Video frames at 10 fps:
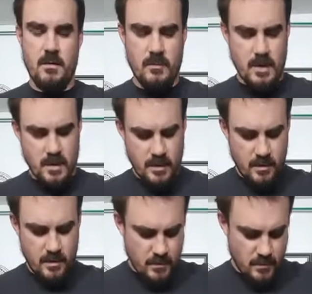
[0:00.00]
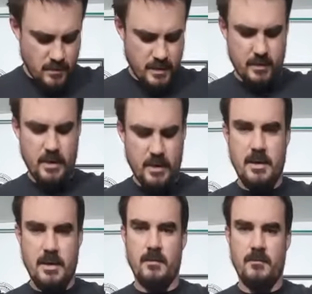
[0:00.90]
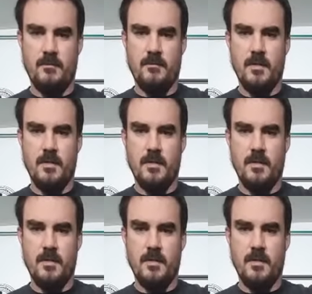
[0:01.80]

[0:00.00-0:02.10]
right in there,